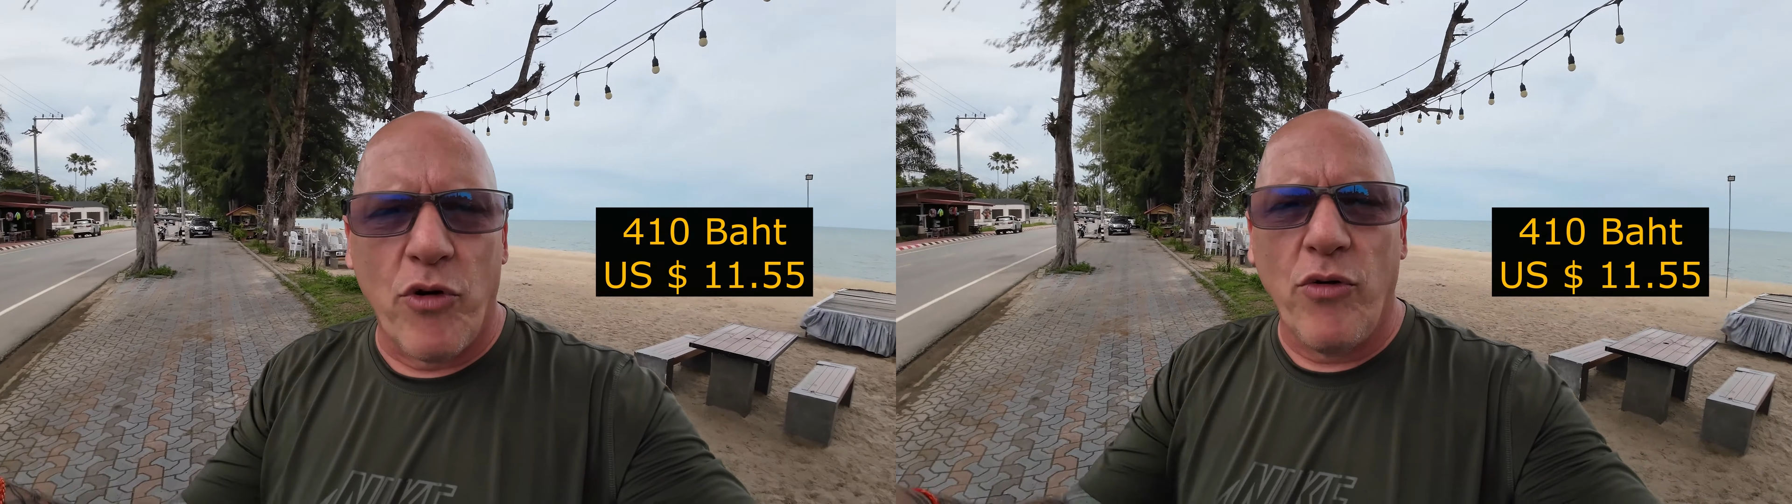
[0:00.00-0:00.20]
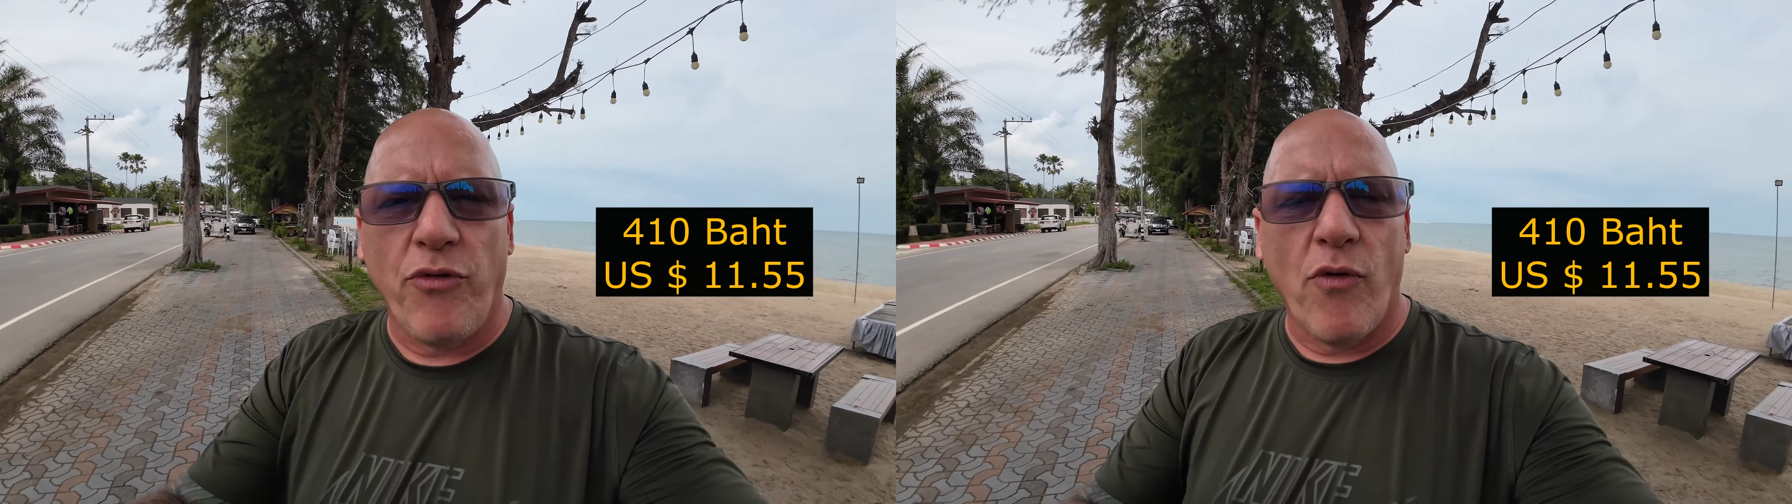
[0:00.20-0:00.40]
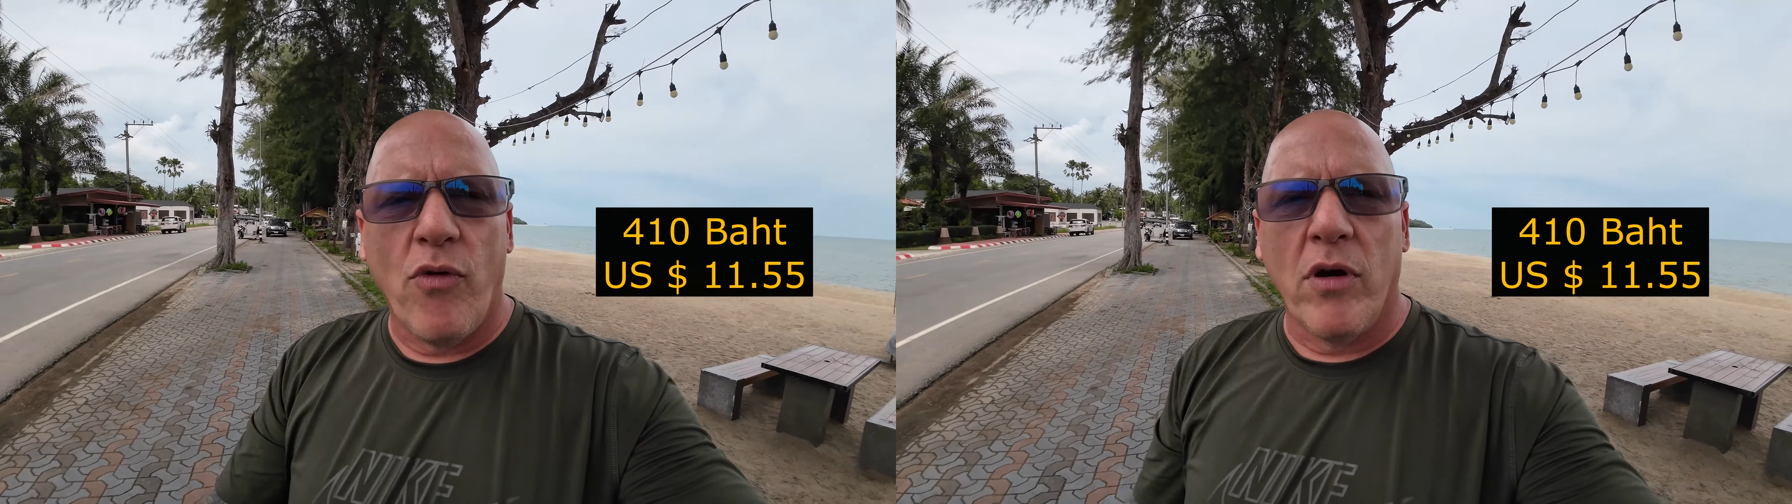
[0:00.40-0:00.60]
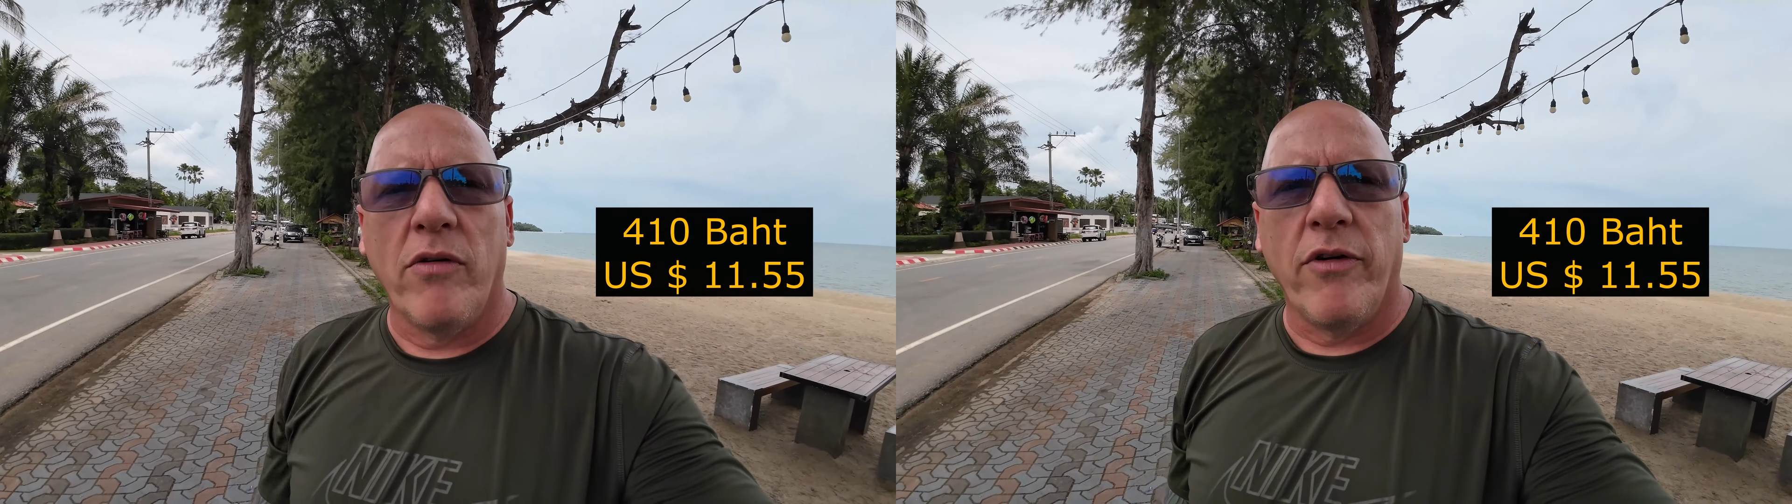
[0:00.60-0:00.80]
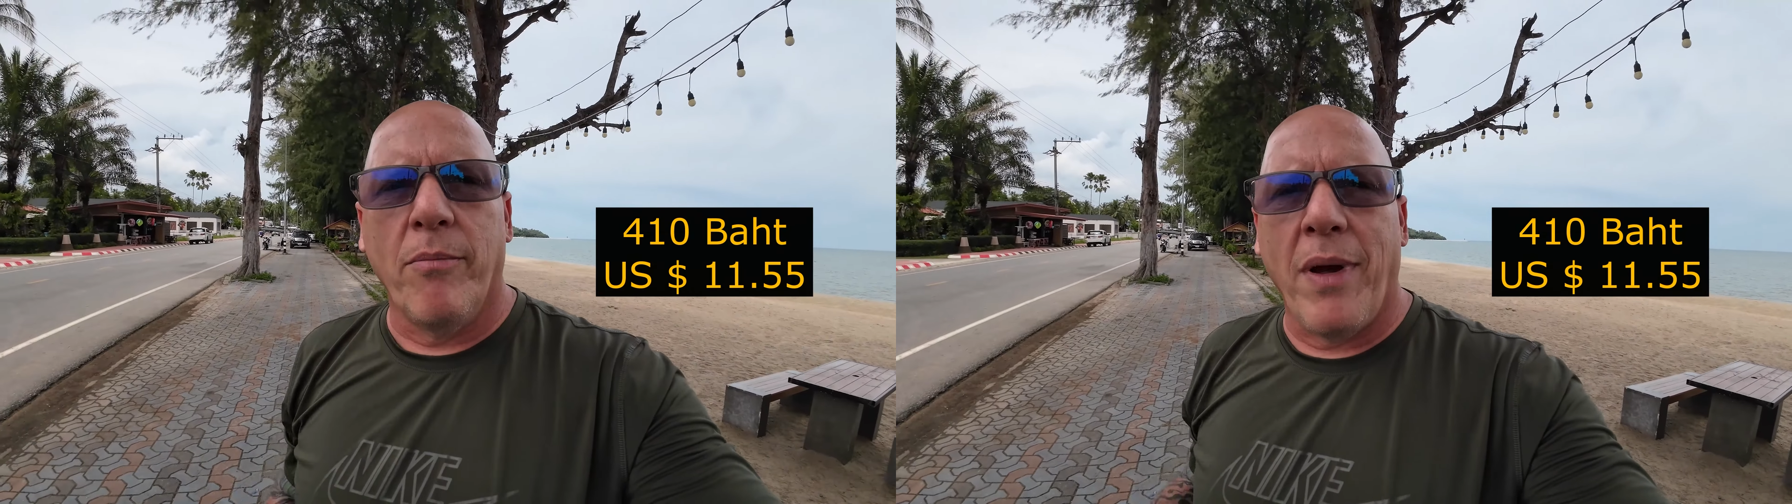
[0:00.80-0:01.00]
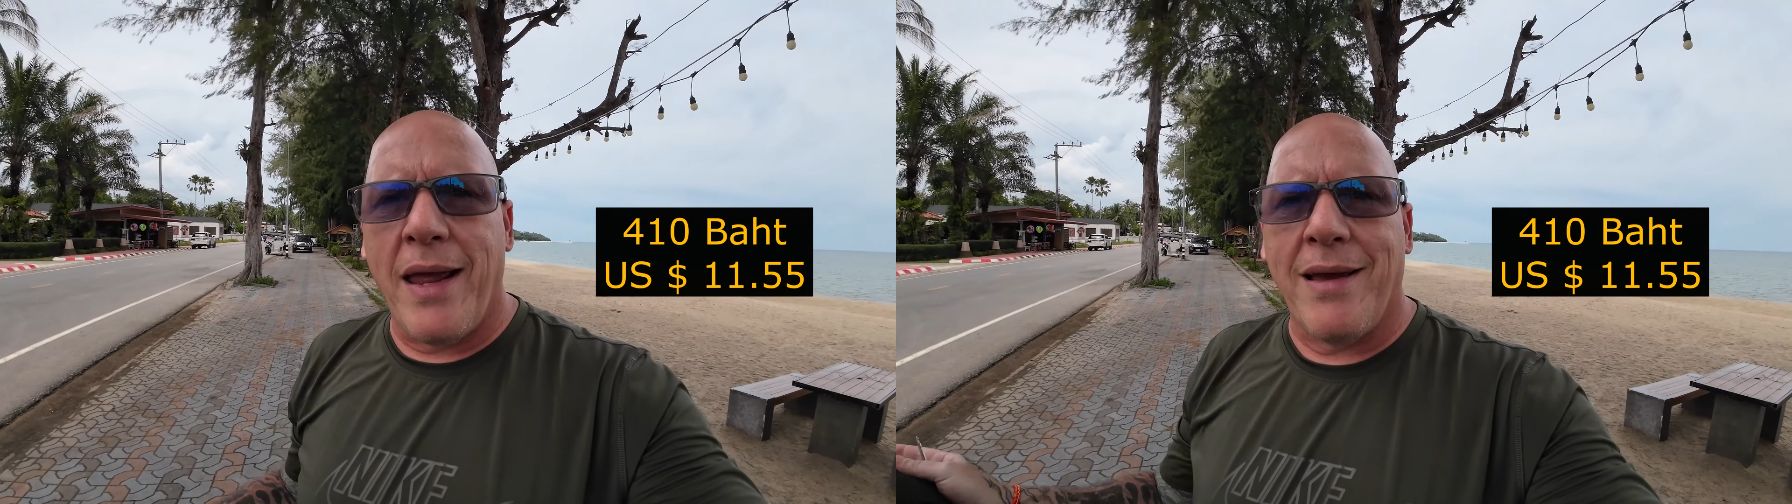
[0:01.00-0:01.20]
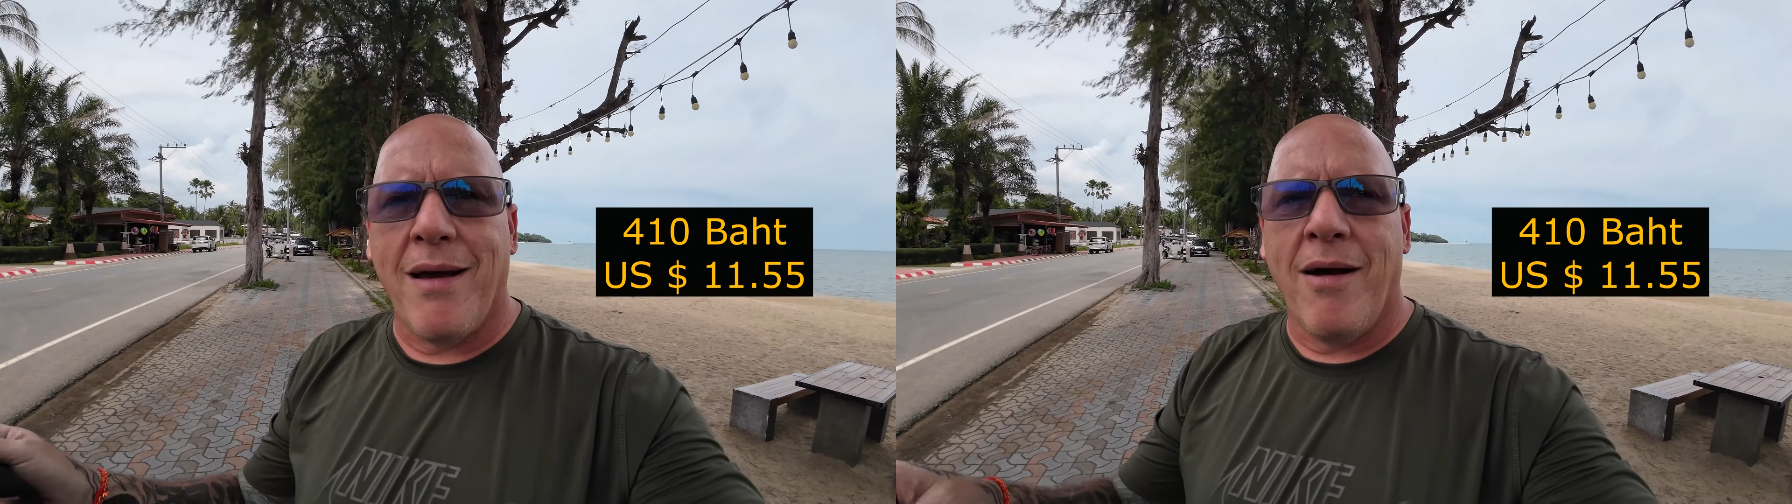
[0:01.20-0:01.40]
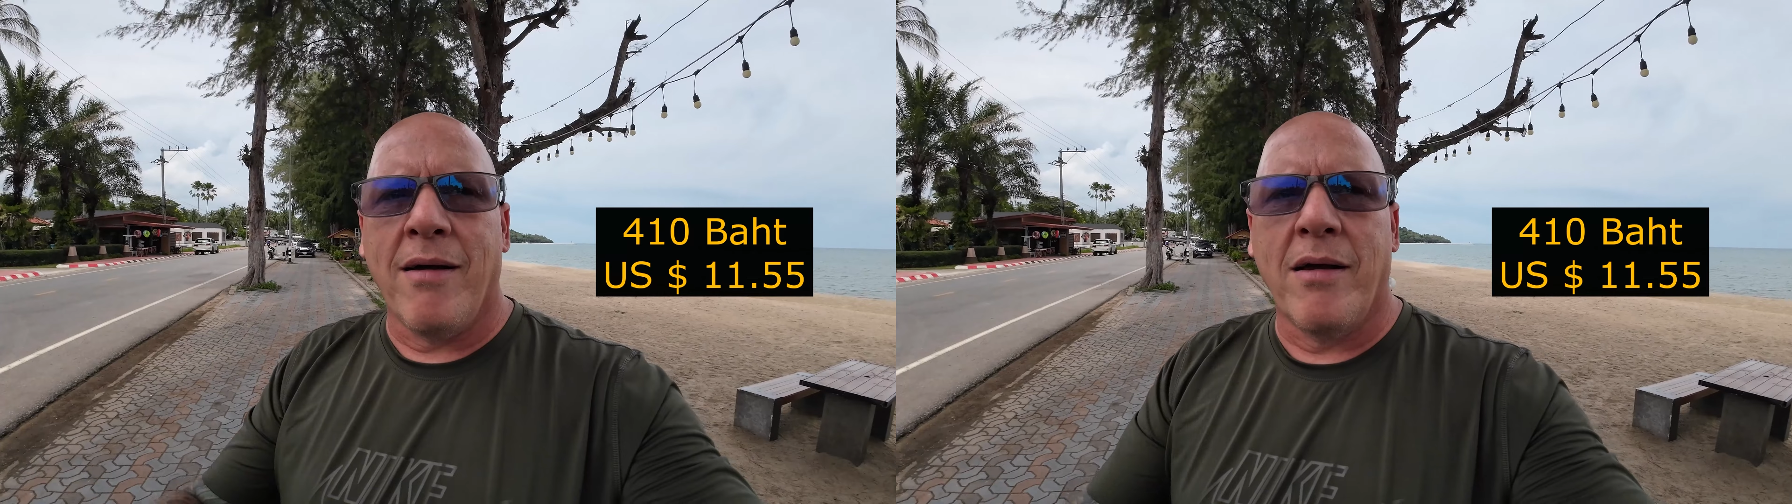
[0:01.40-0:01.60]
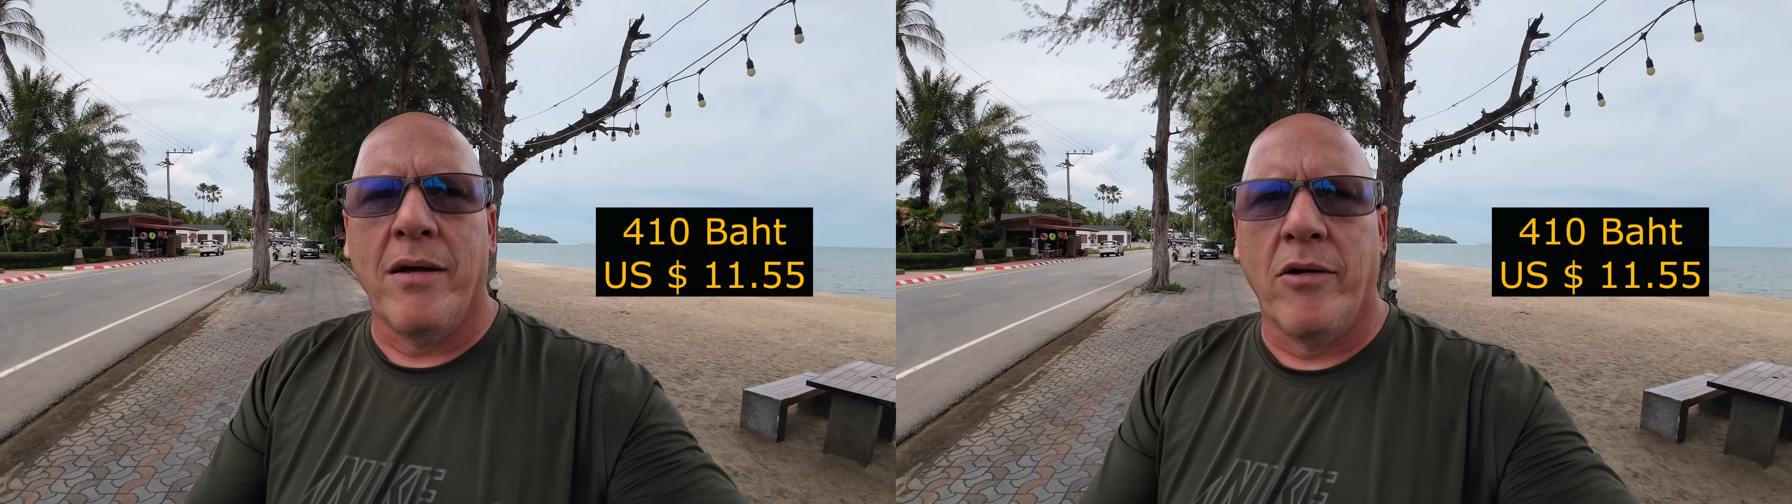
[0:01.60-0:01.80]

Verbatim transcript: Route 4 from Bangkok